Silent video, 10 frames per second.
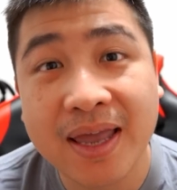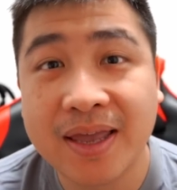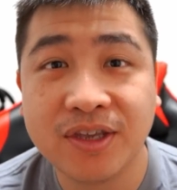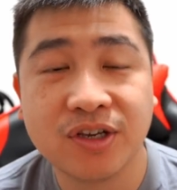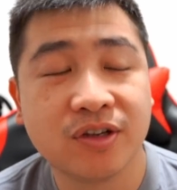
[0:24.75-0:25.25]

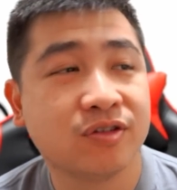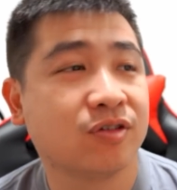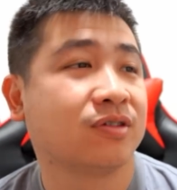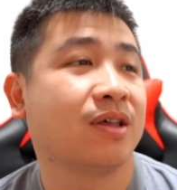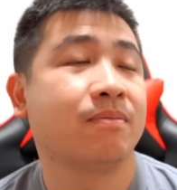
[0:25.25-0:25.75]
agents
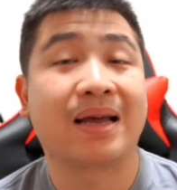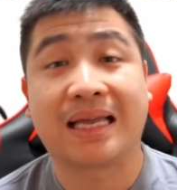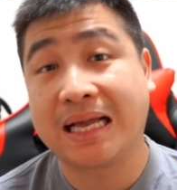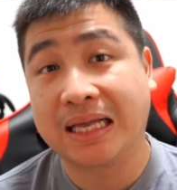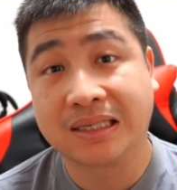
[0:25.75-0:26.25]
or some by
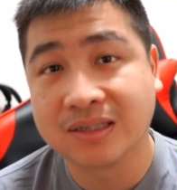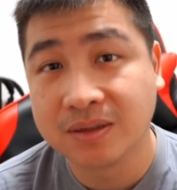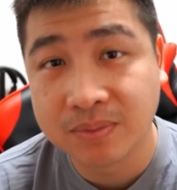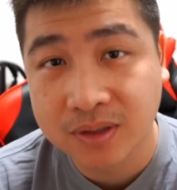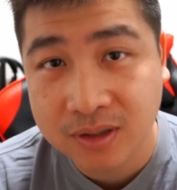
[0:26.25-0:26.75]

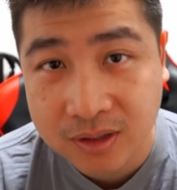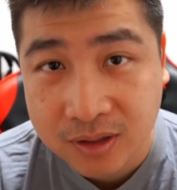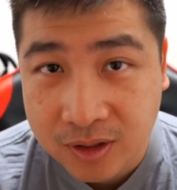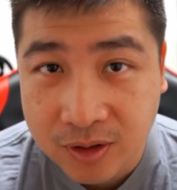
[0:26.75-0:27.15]
customer.